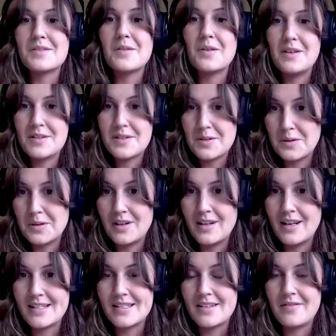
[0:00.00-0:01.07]
I was going to
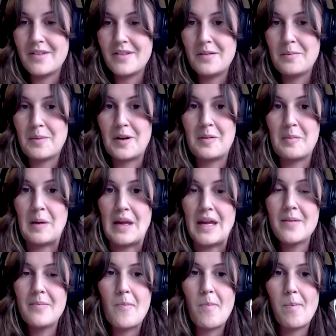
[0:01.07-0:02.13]
school at SFU in
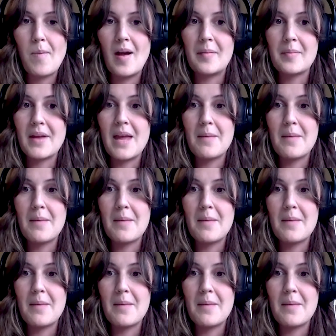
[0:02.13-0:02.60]
Burnaby um,